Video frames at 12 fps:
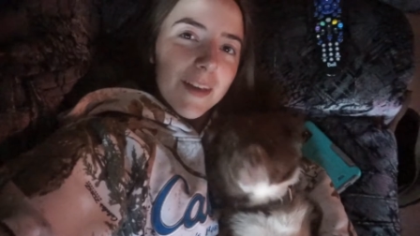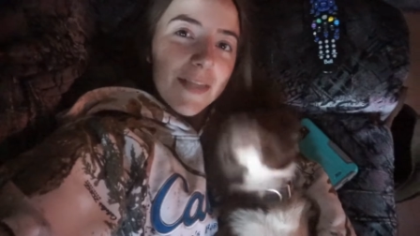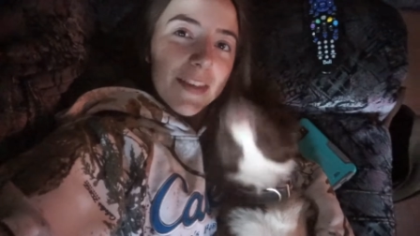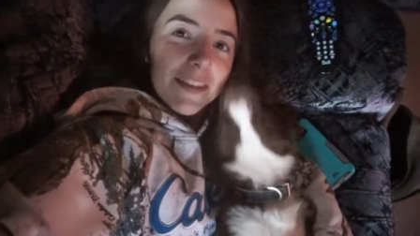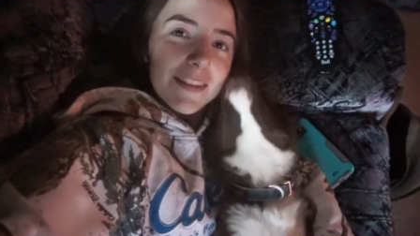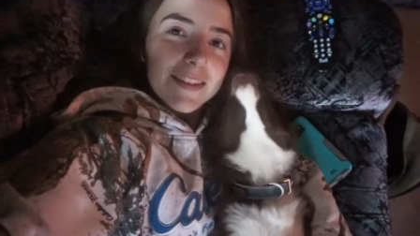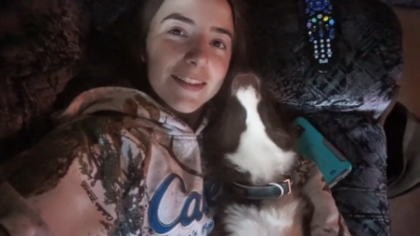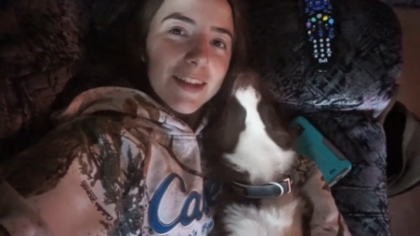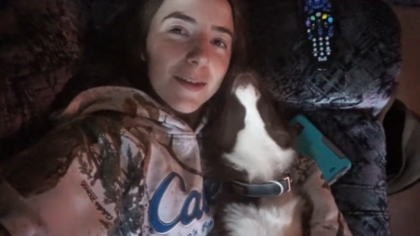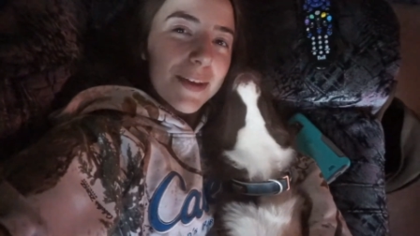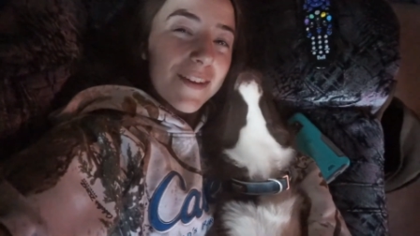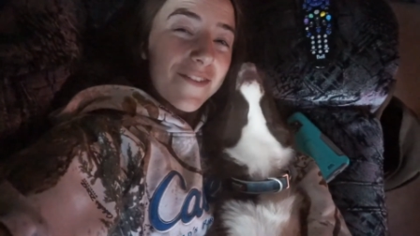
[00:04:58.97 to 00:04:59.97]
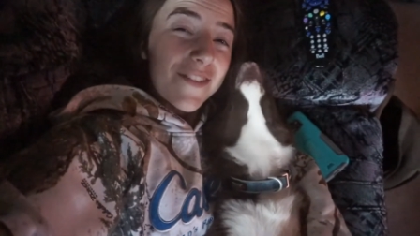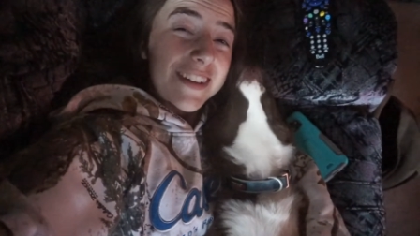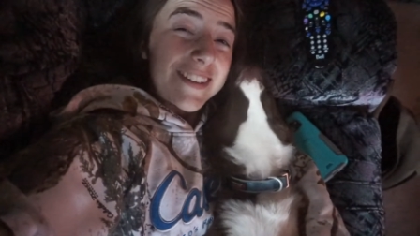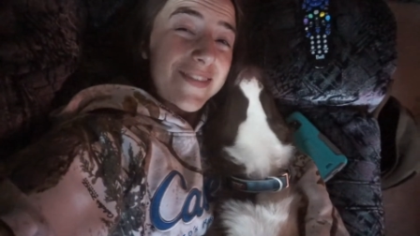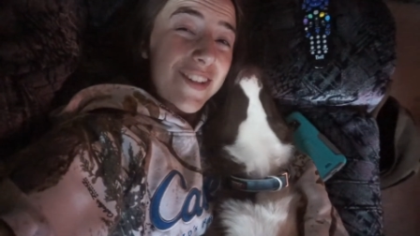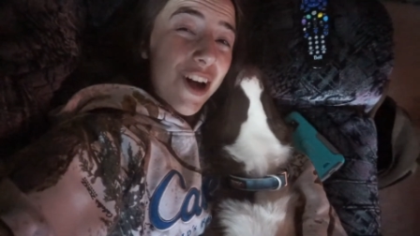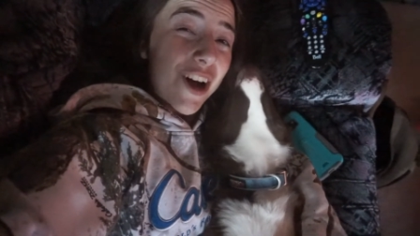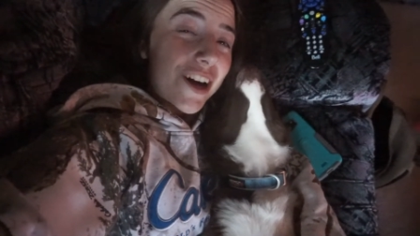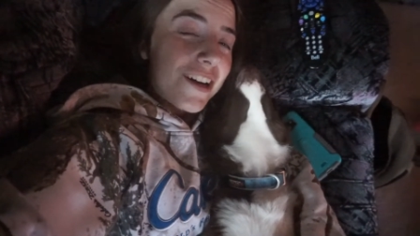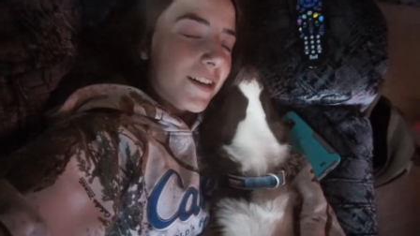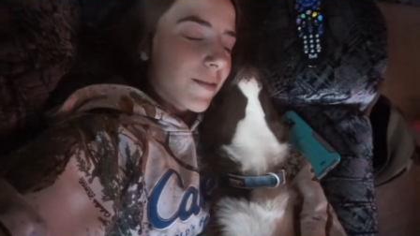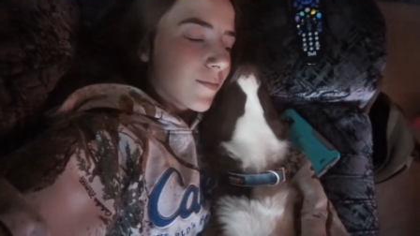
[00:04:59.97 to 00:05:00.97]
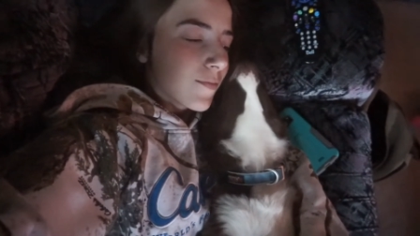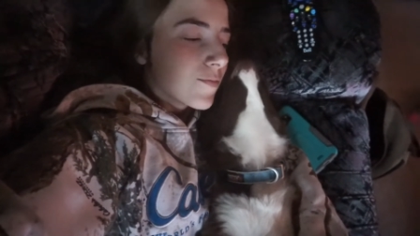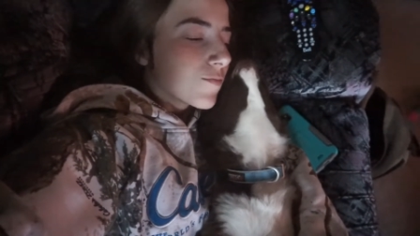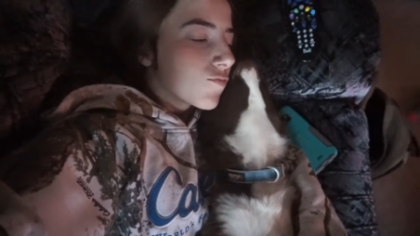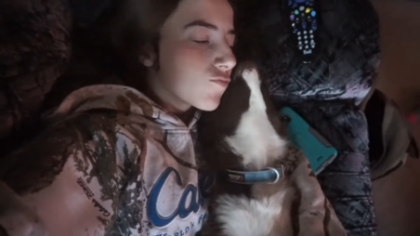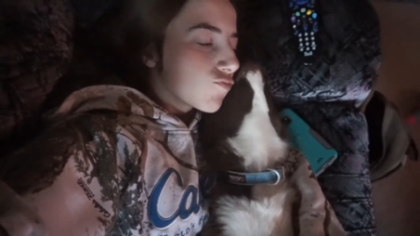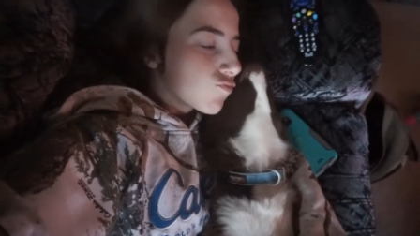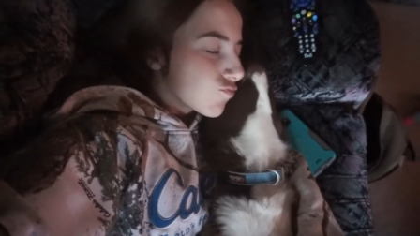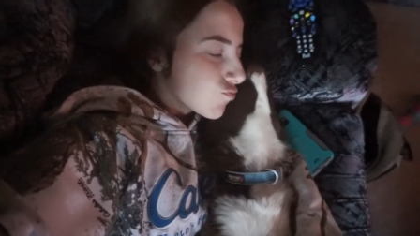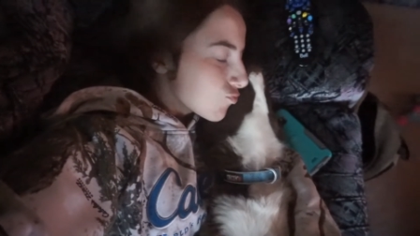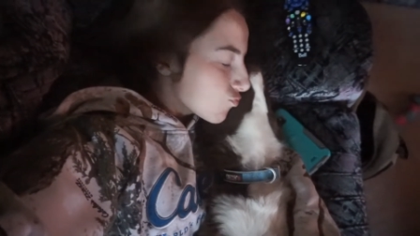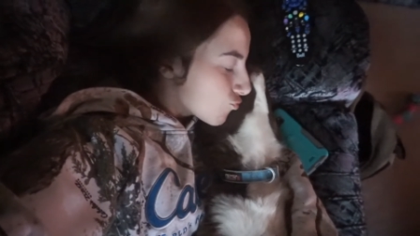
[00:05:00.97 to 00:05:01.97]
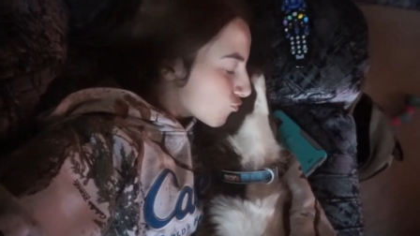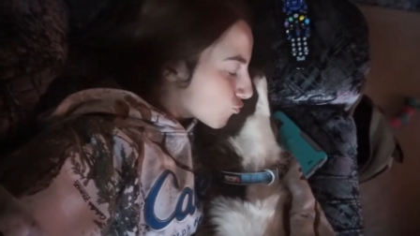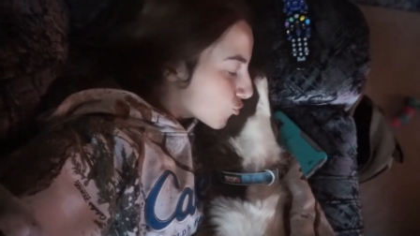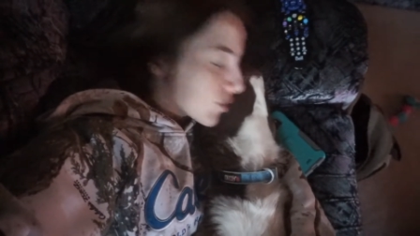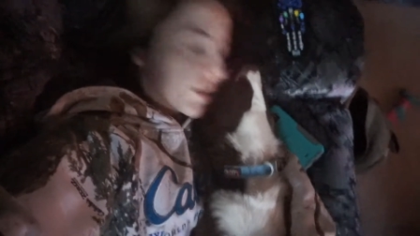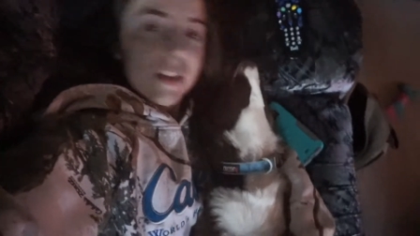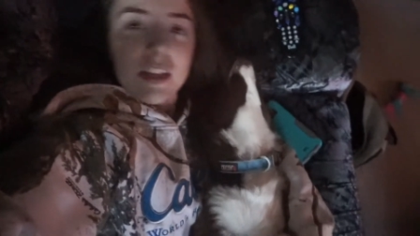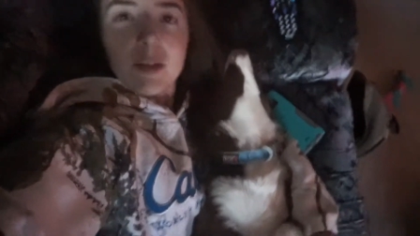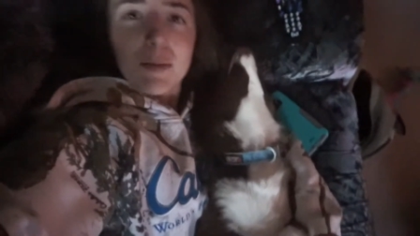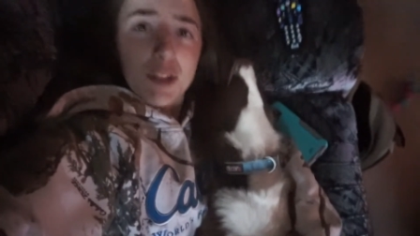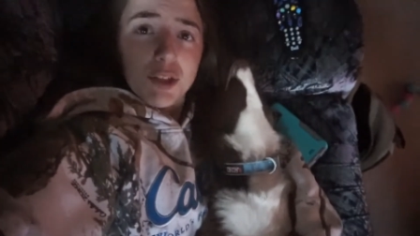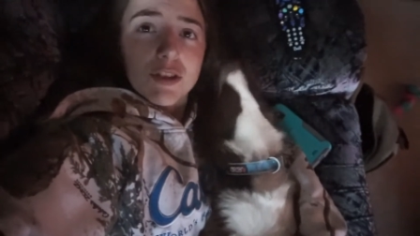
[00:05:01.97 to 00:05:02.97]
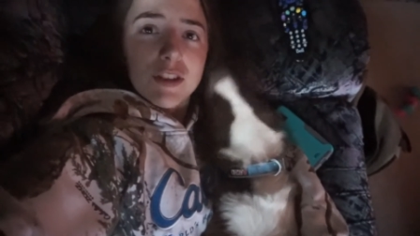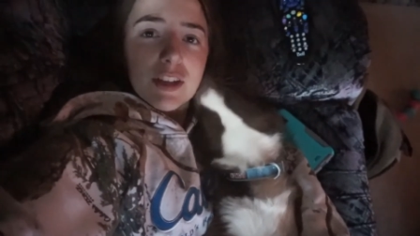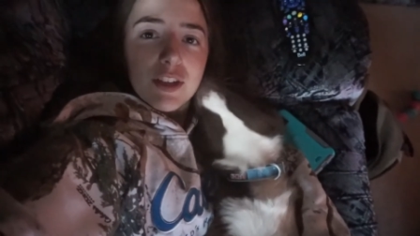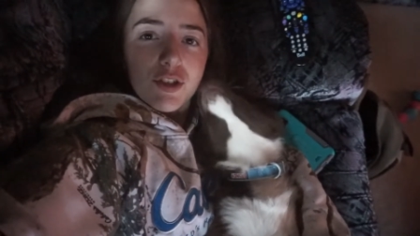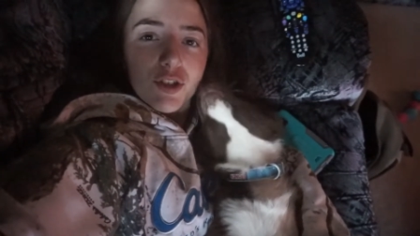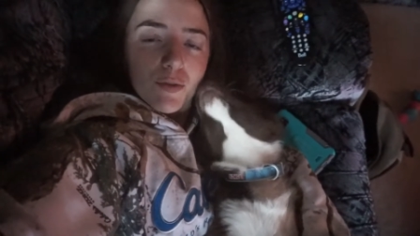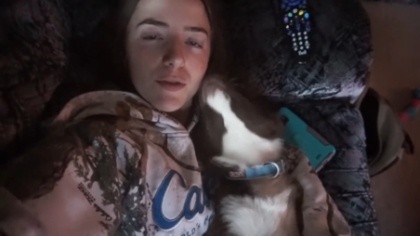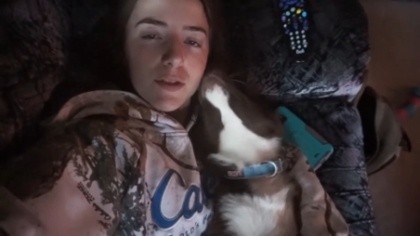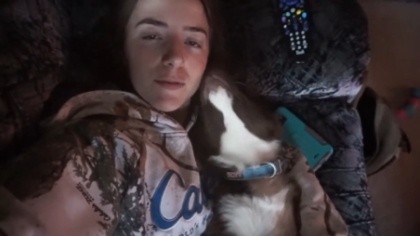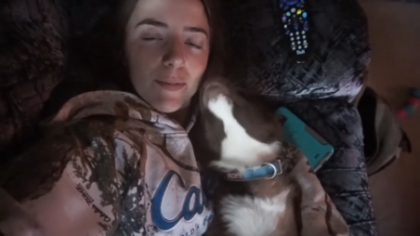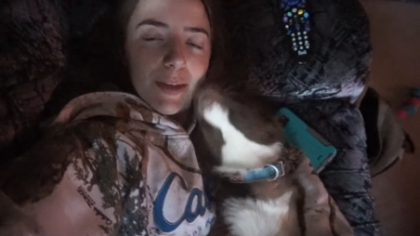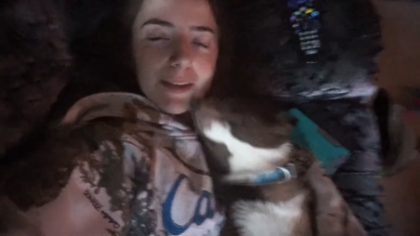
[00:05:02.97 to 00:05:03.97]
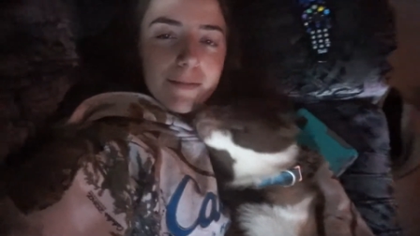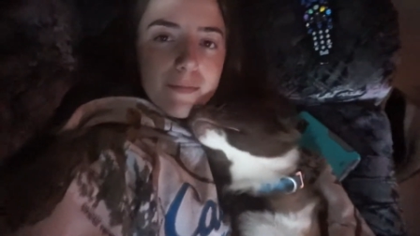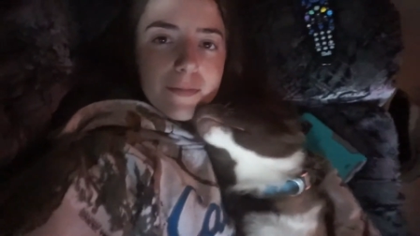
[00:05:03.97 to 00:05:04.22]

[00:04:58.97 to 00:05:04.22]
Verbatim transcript: think this is going to be it for this vlog. A little bit shorter than usual, but